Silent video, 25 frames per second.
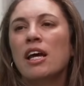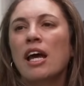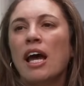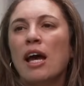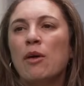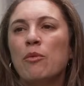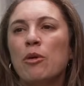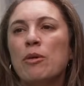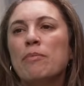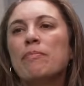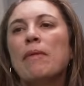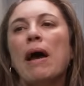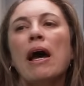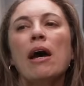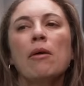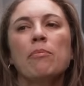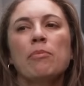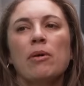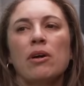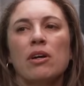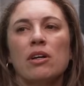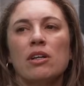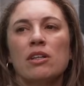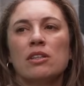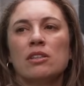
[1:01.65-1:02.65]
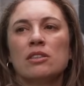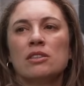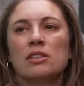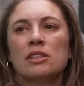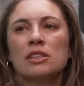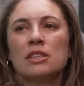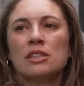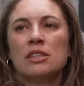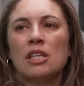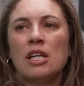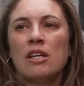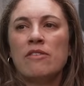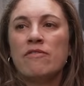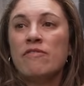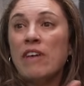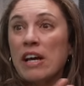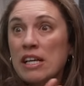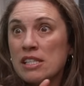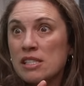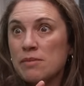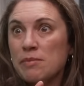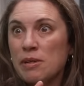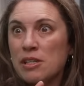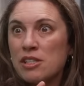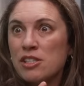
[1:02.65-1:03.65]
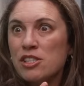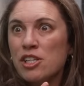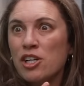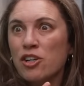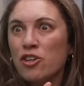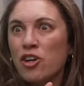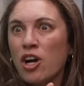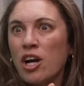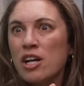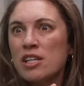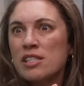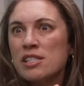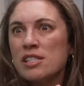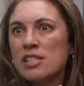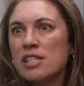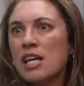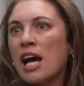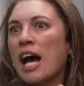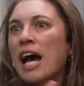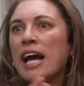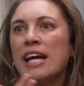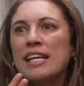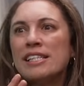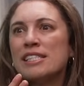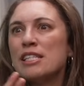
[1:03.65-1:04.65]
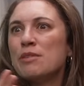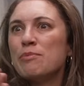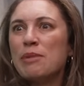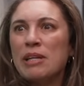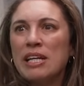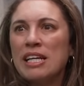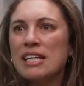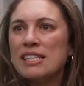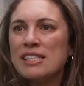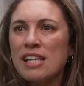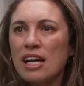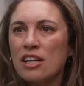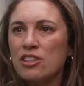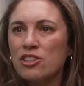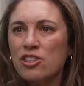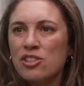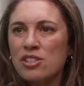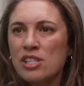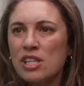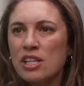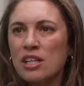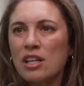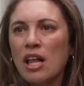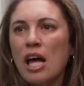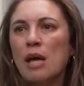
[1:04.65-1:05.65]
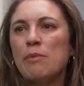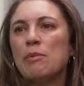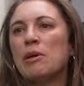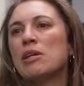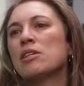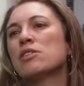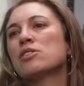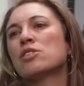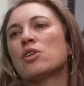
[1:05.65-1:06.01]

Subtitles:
And we map our investments across the highest emitting sectors in climate.